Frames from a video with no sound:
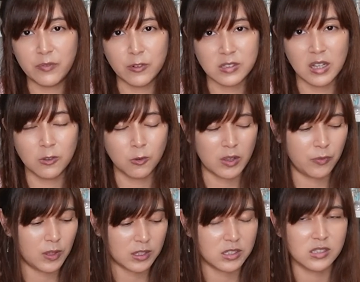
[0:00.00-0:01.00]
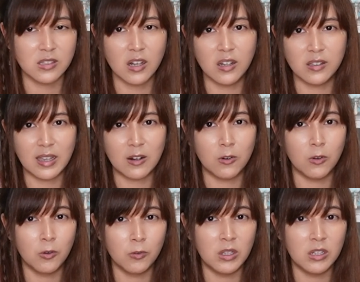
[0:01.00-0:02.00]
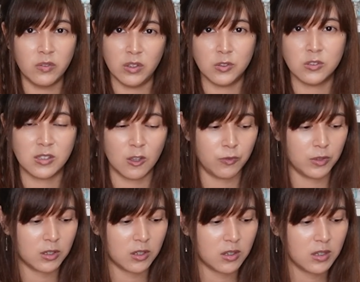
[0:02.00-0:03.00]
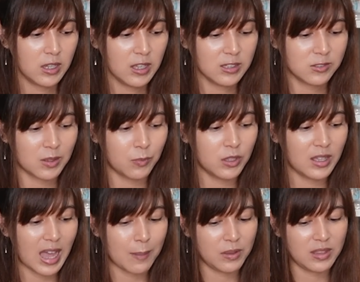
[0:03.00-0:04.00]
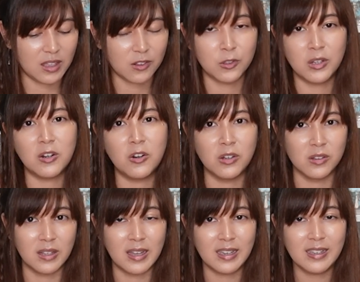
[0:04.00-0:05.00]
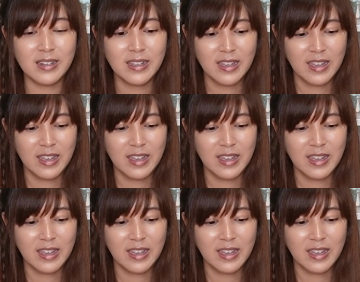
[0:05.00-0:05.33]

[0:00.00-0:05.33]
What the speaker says: for Sango, I feel like she's not gonna get her own individual scale figure. So I'm really happy they included her in the line.